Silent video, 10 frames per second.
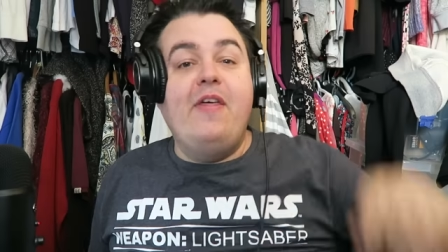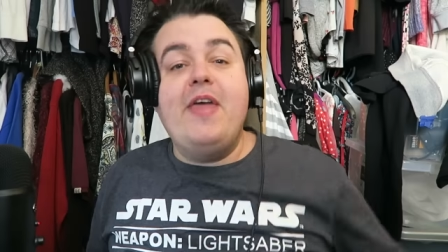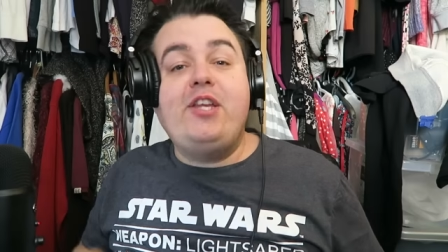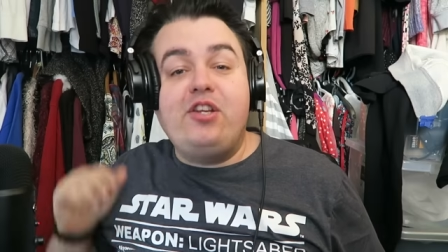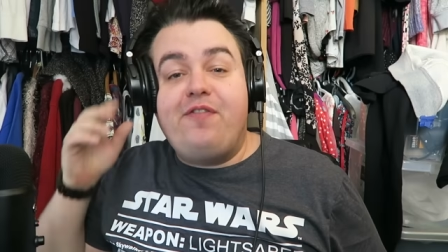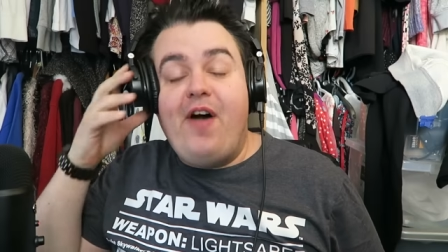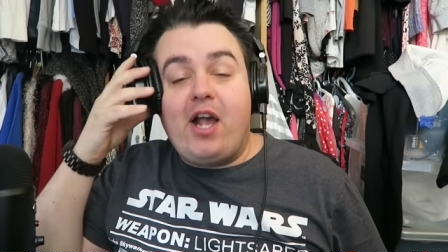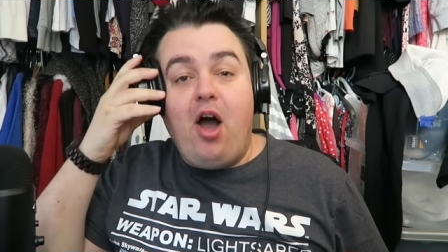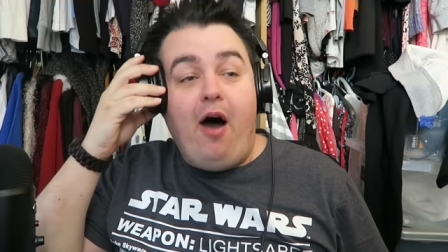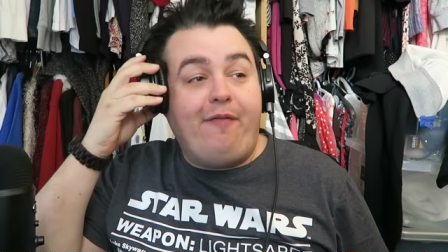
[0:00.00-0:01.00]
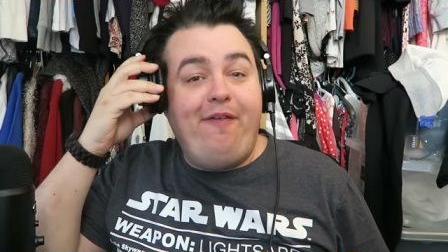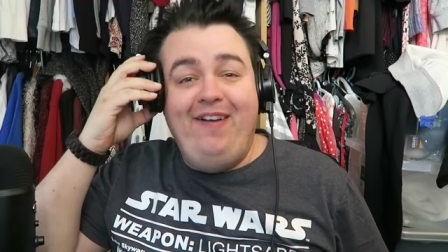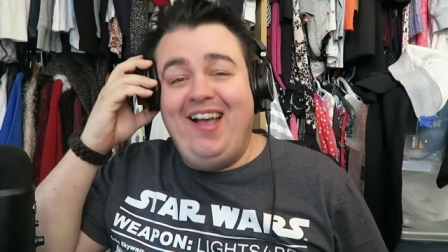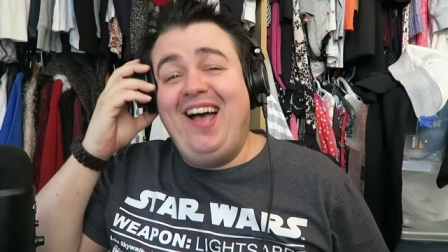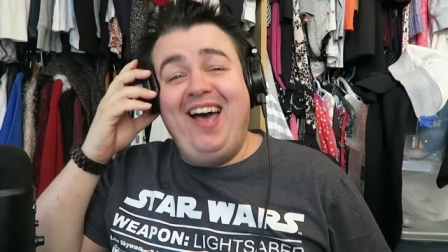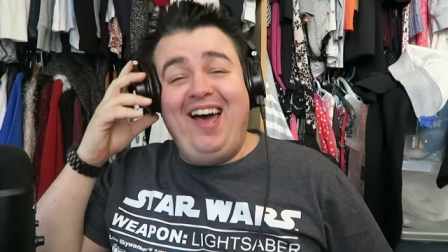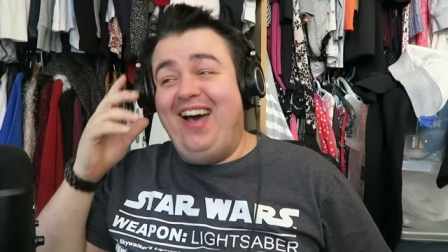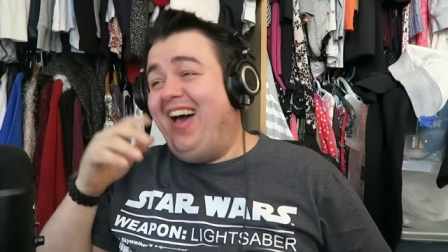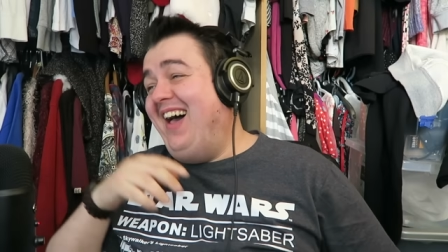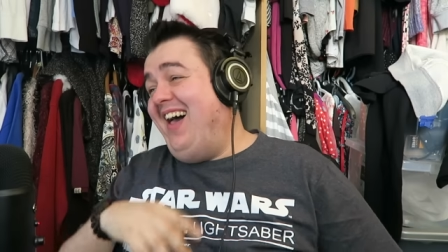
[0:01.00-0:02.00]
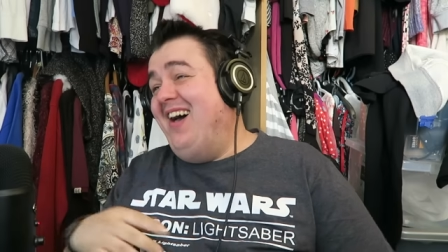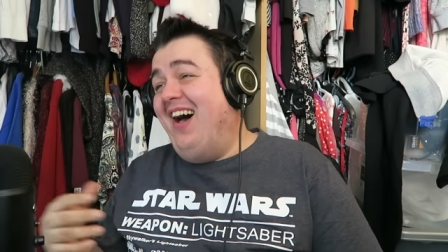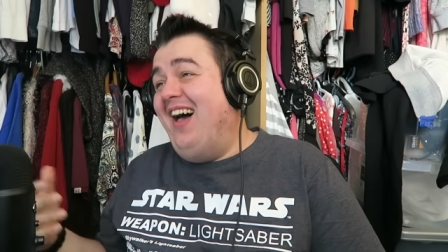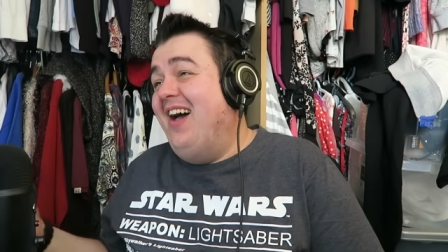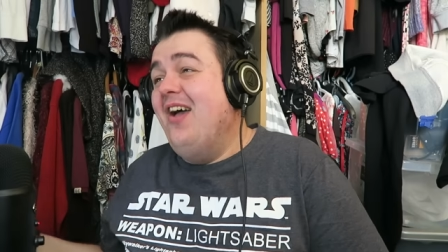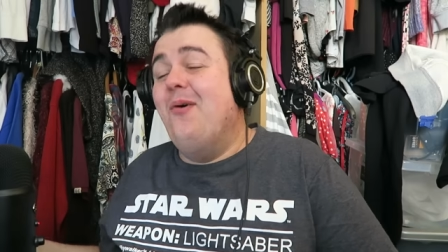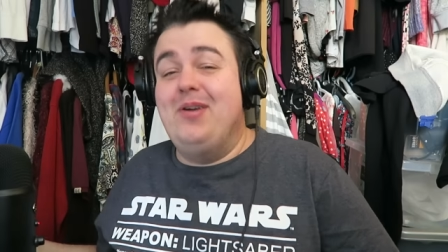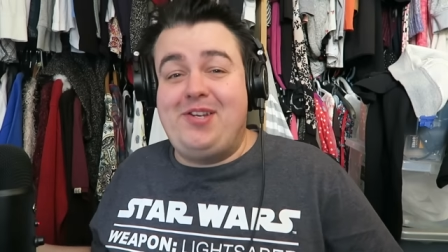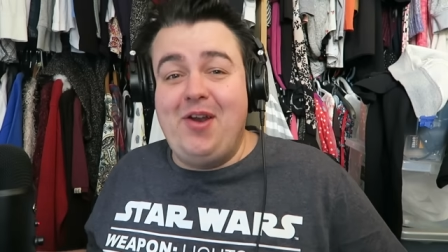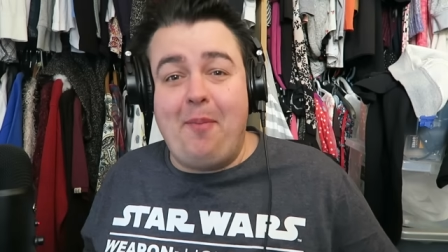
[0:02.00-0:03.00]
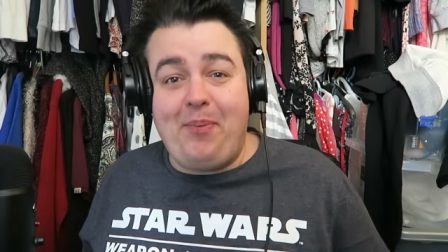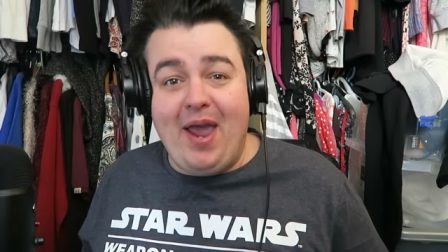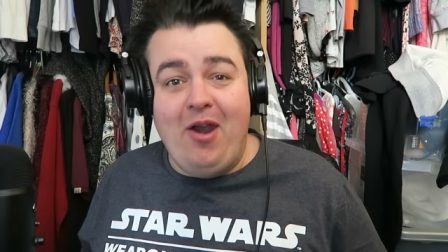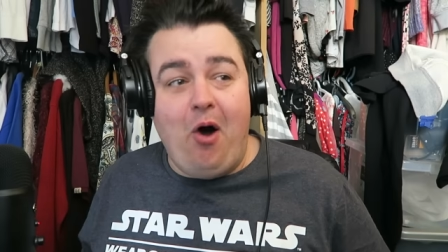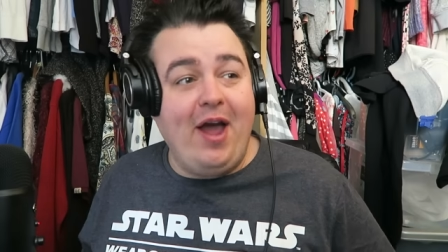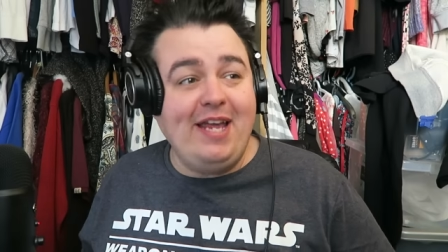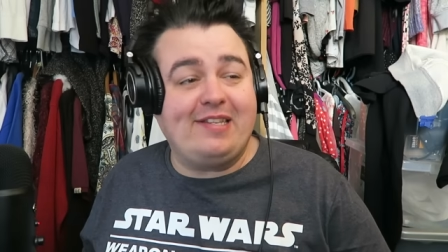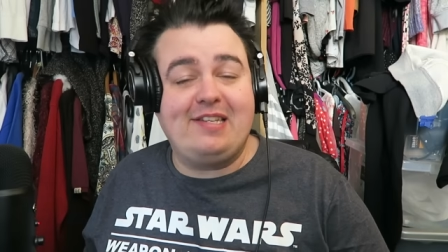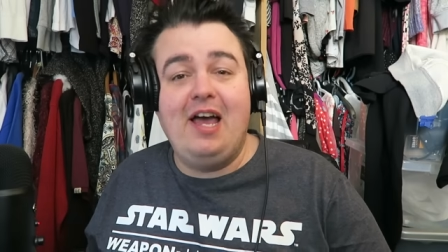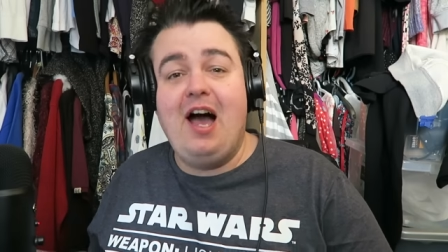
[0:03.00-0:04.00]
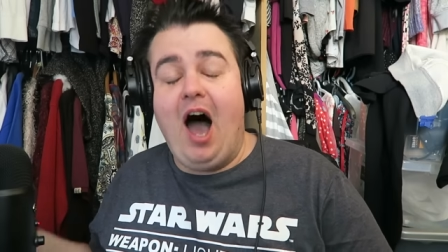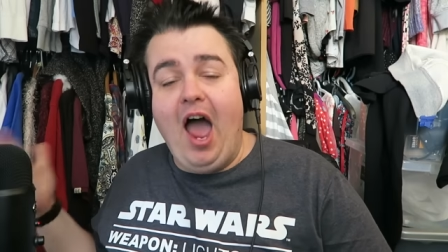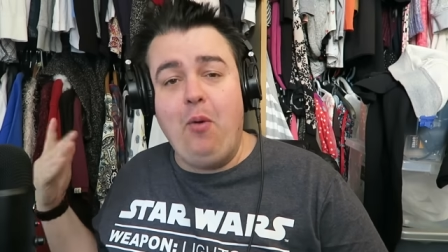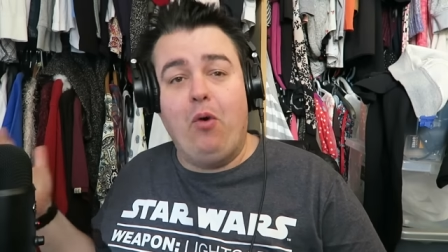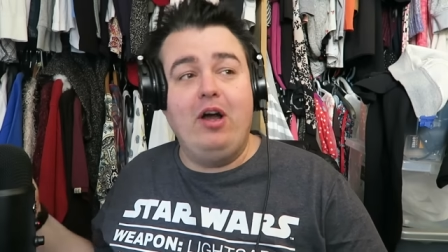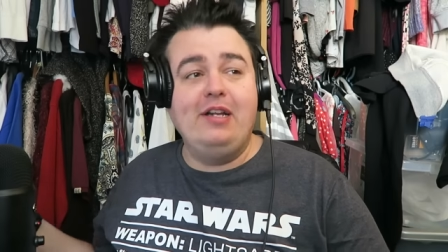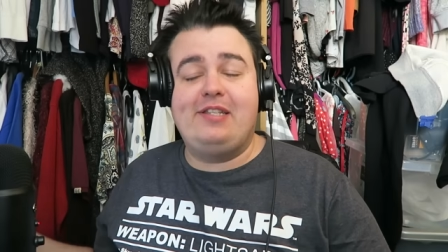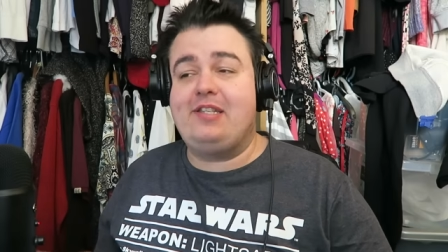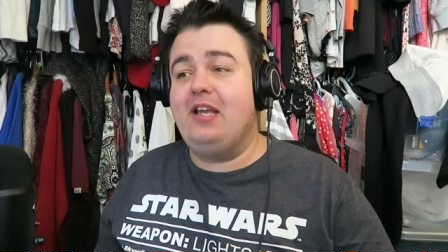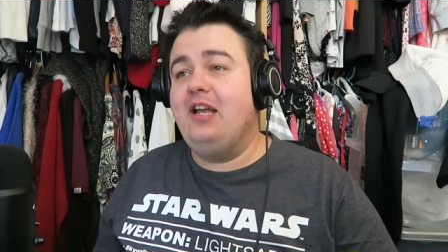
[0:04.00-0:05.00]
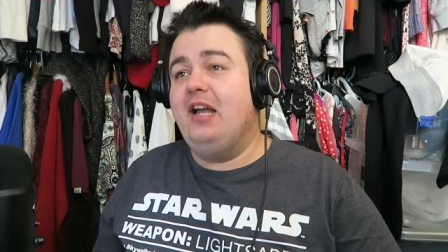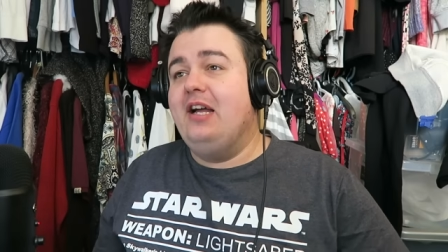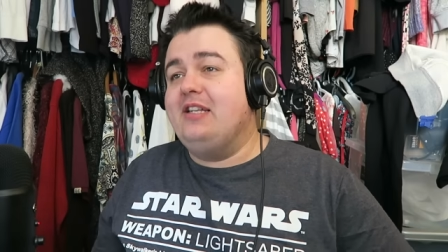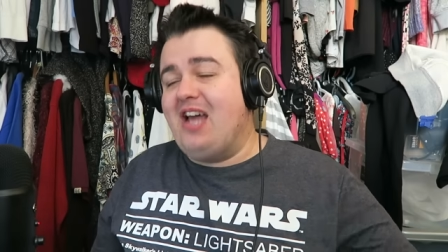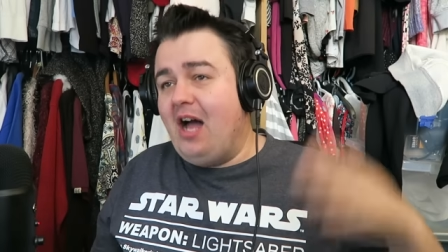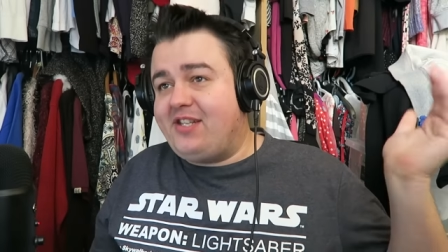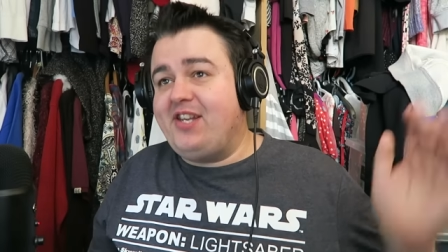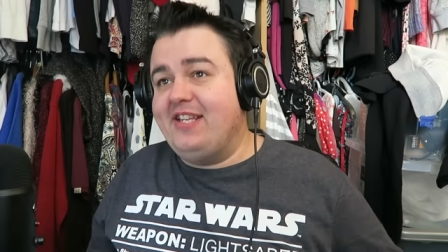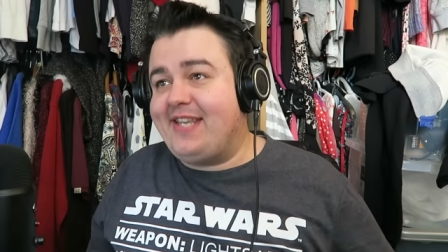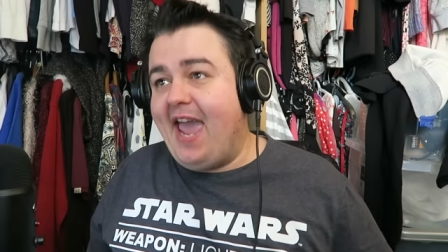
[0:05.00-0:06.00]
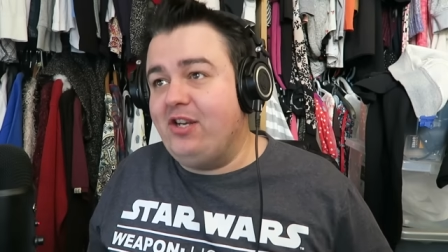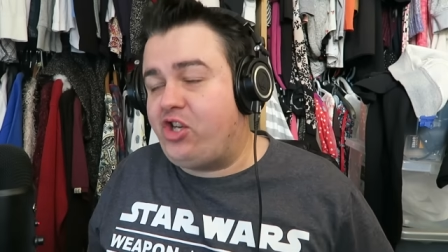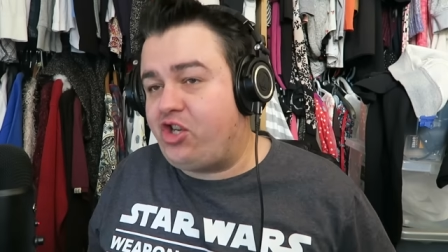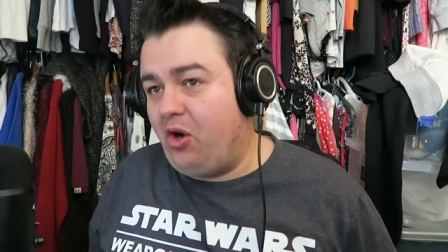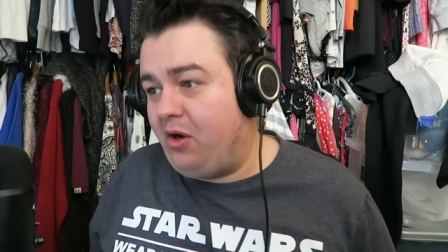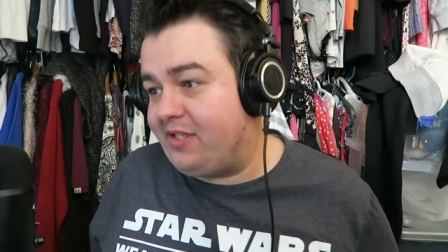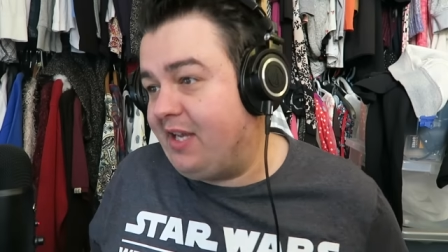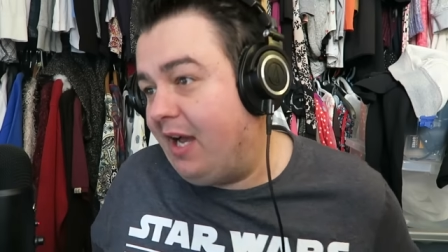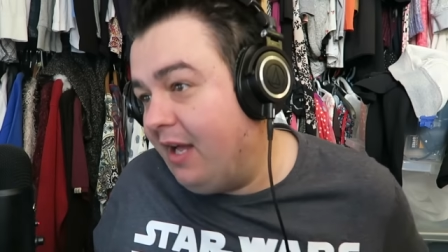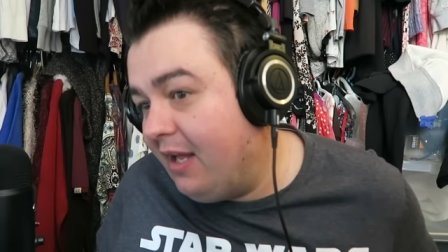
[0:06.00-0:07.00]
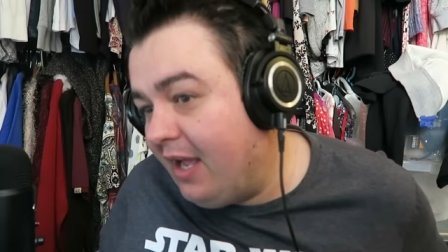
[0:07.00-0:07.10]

And then they just fuck off. Would you not be annoyed? I would. Dancing's getting shorter.